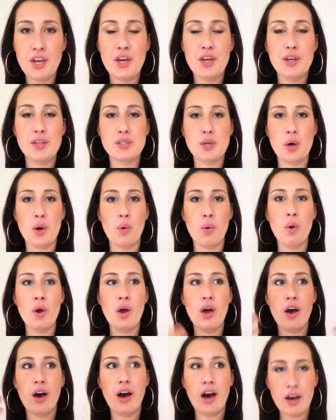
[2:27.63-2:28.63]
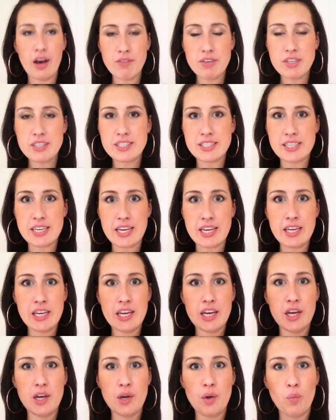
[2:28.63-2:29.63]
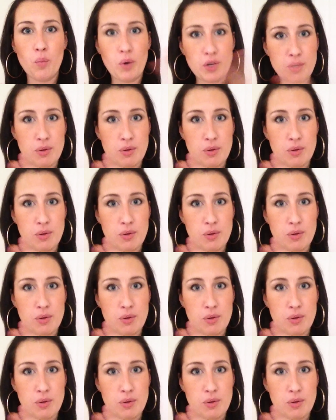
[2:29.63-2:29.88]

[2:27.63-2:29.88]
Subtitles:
So obviously, when you